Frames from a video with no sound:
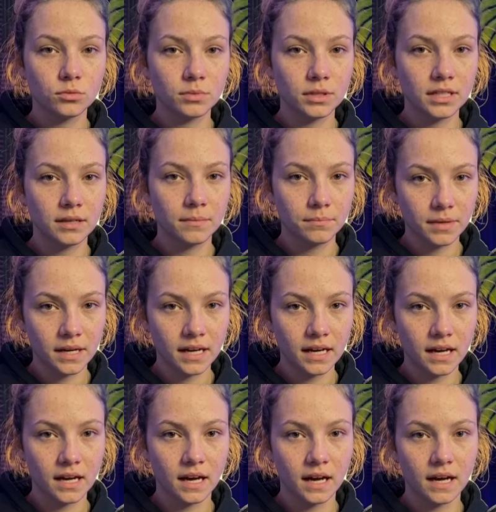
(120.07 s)
be
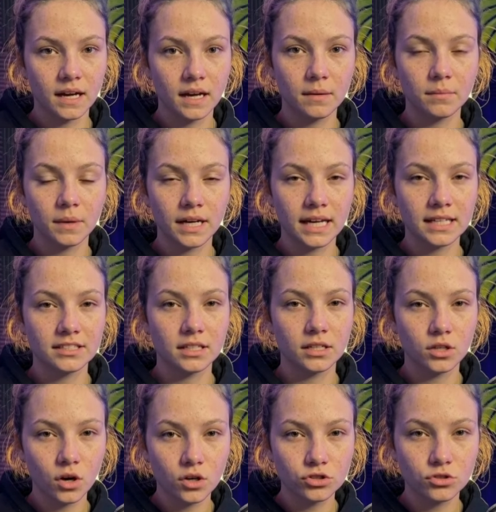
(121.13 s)
an extra
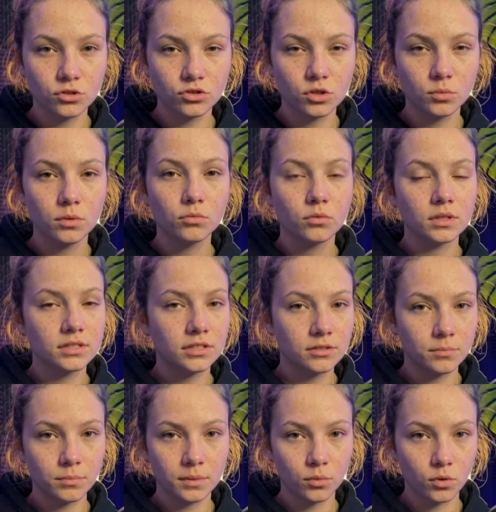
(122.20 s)
cost on top of what
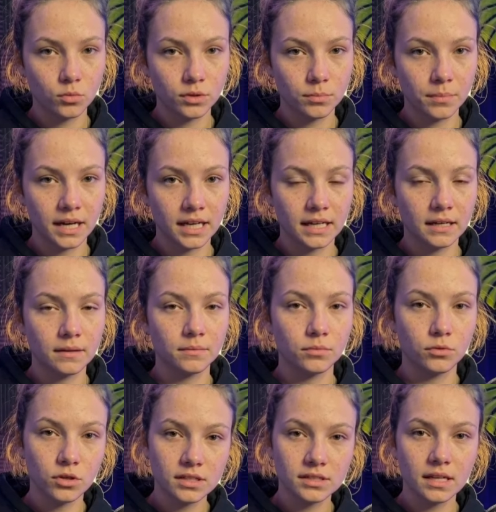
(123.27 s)
people would pay,
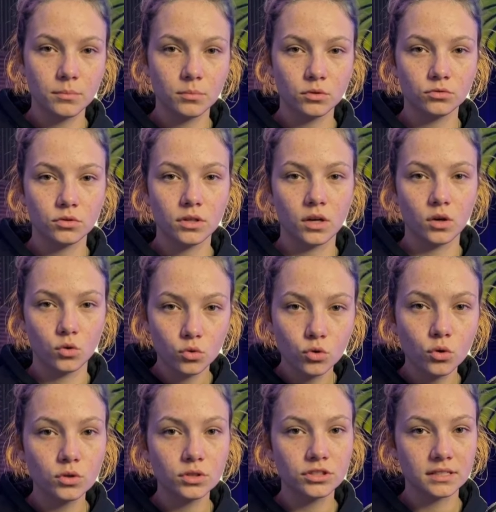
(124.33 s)
for example, for the whole
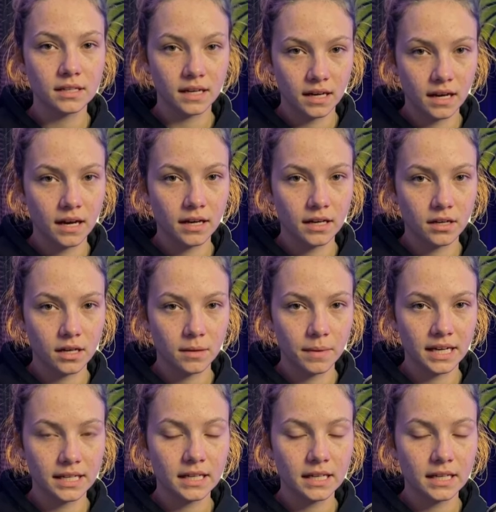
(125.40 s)
course, you can make